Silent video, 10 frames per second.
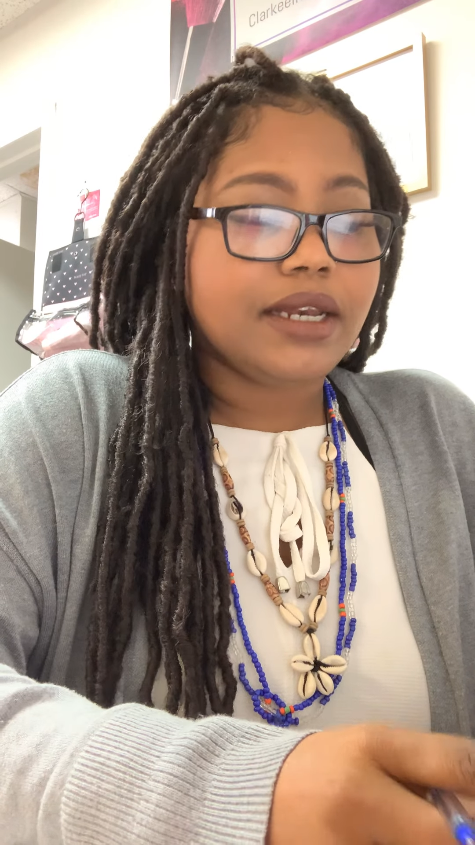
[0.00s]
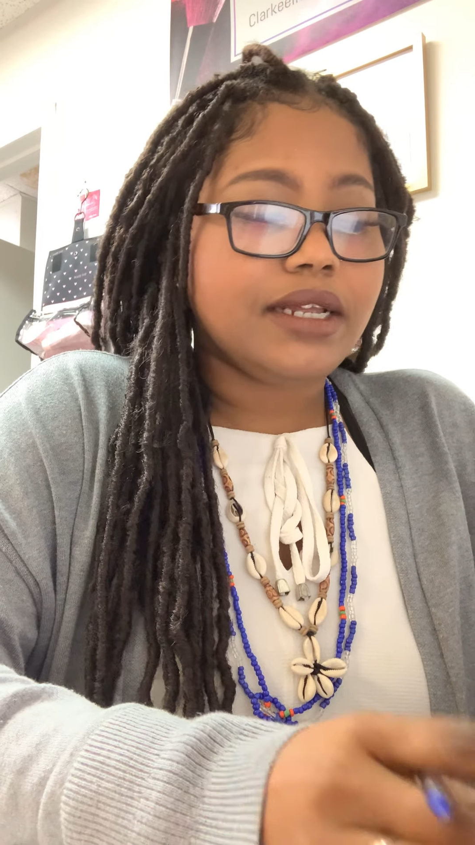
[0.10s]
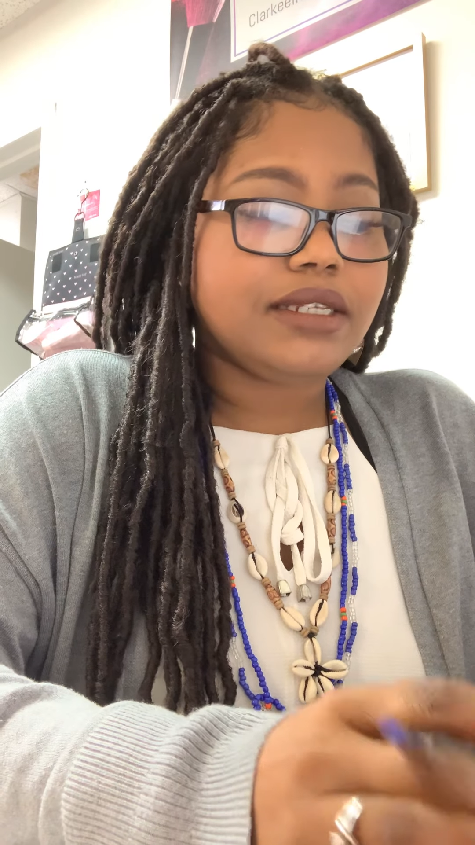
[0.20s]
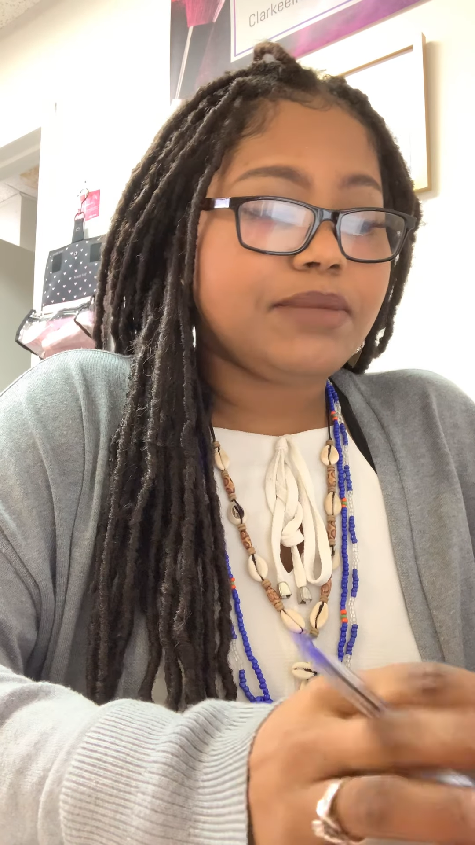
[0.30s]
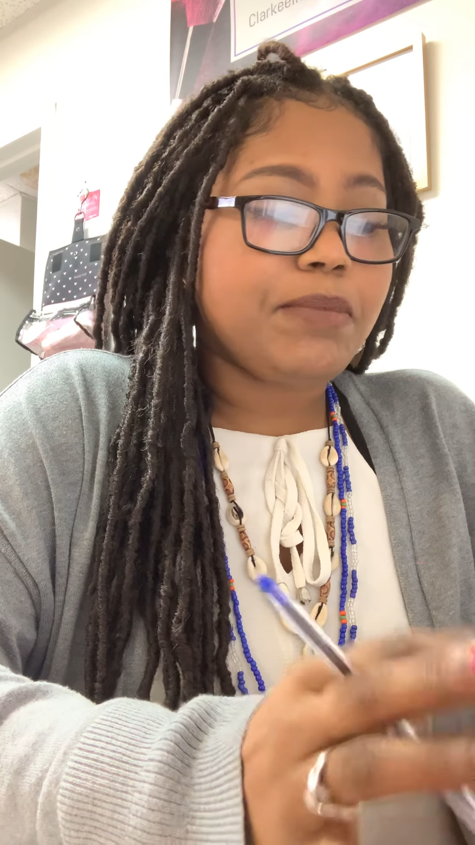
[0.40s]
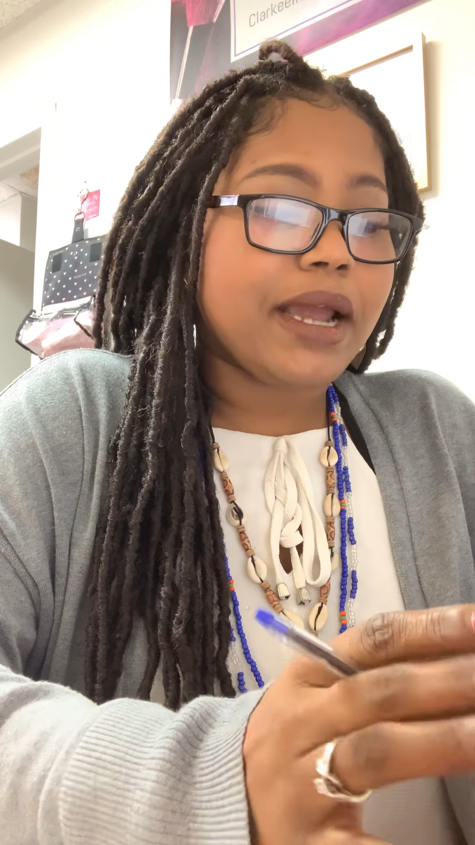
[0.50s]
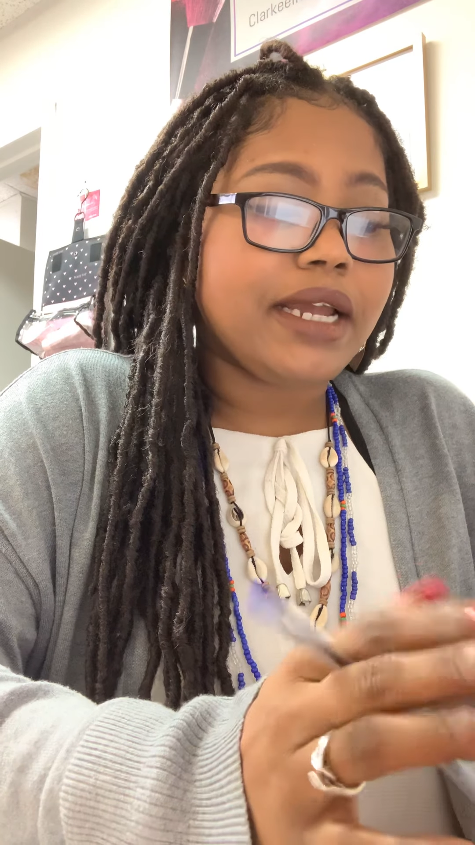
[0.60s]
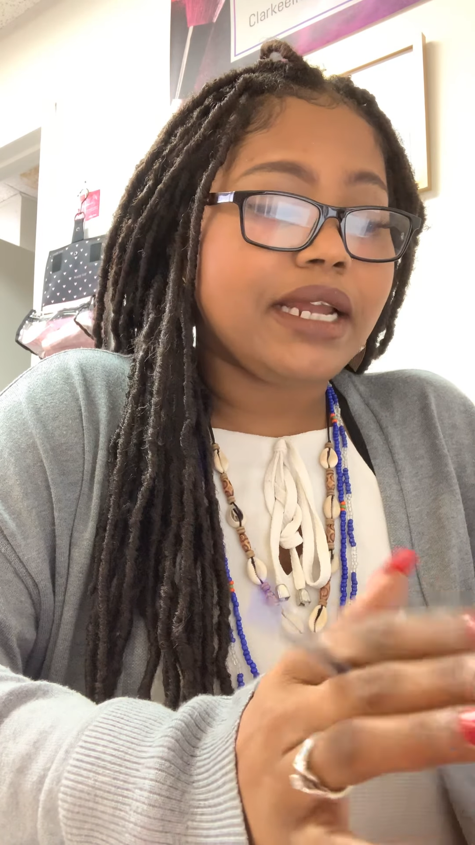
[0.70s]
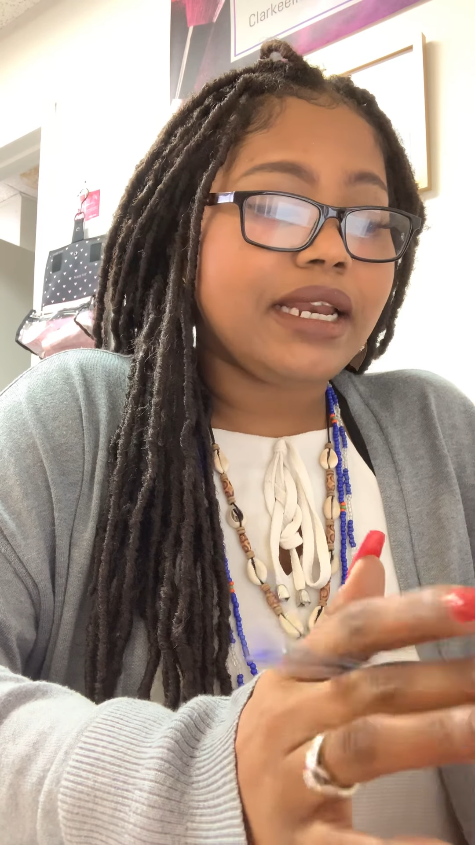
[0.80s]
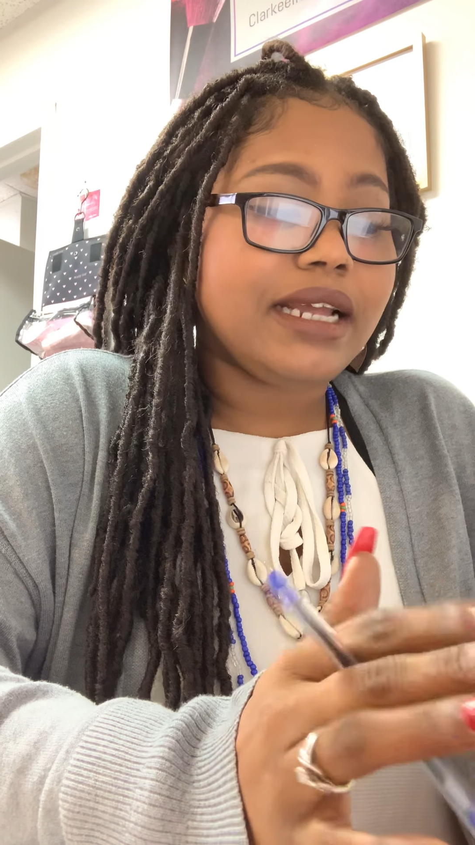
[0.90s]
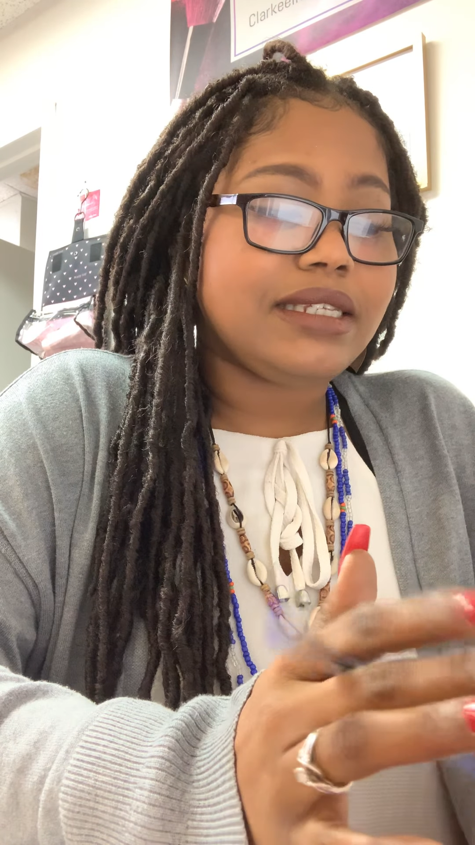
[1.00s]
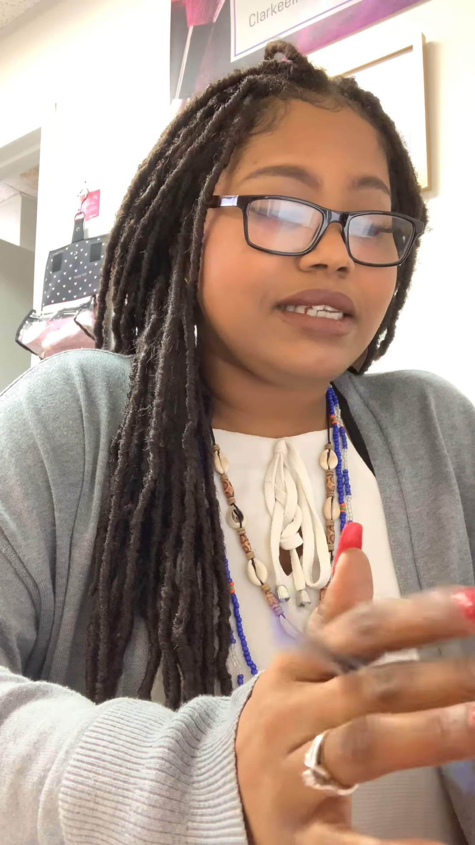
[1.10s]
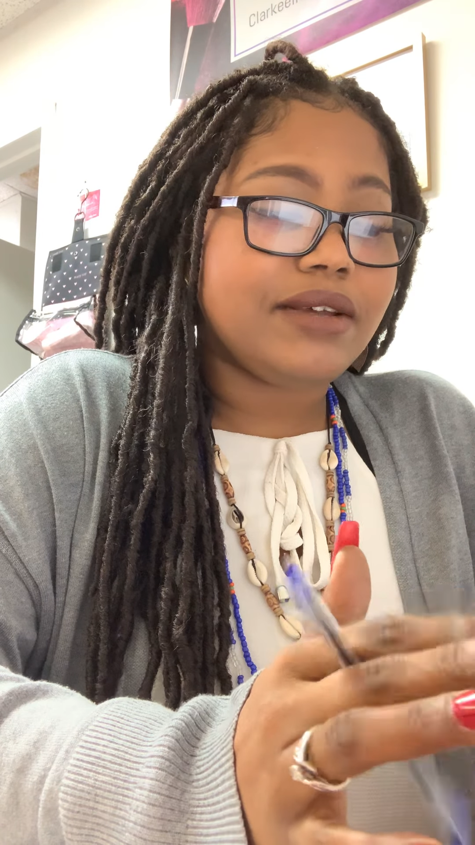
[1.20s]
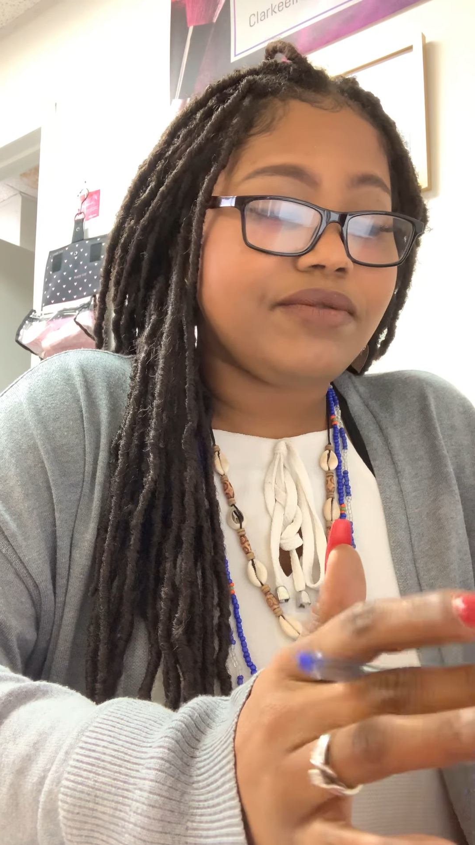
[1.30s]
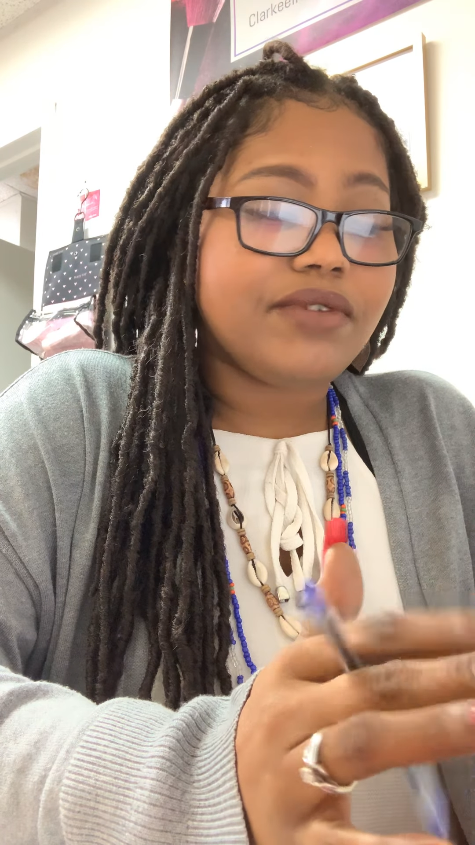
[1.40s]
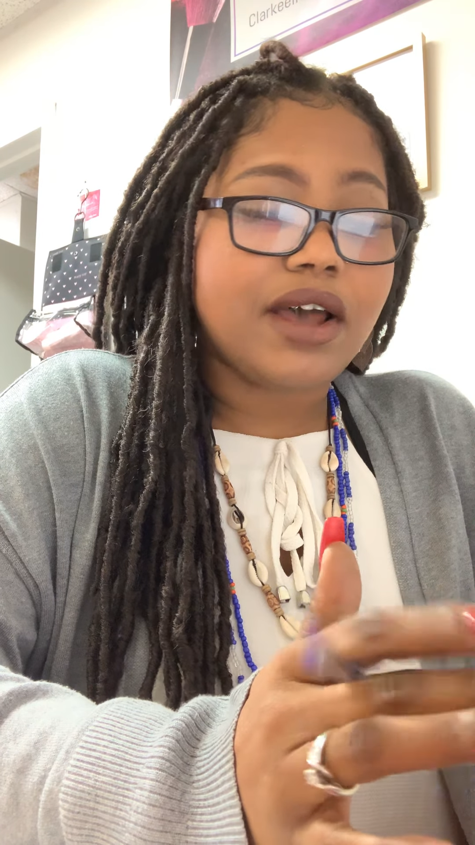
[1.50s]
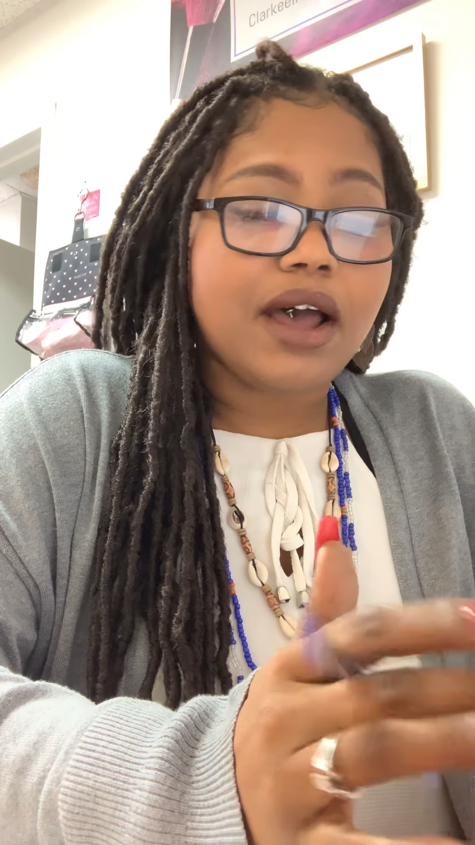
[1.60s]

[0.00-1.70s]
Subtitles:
the speculative